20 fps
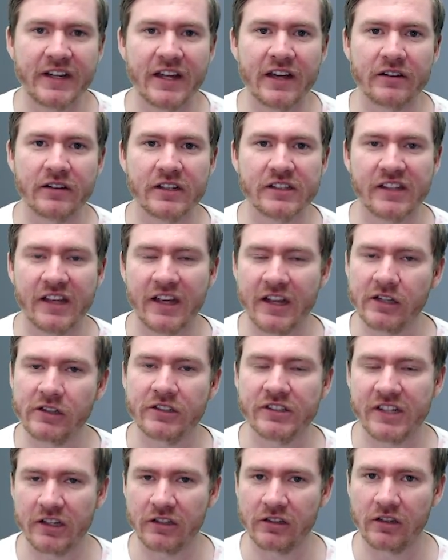down because the
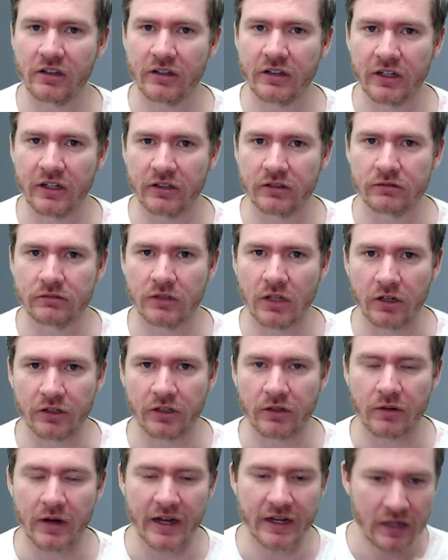healer's here
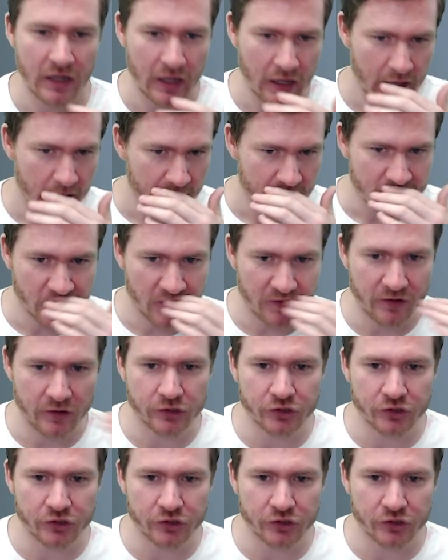longer, right? So if you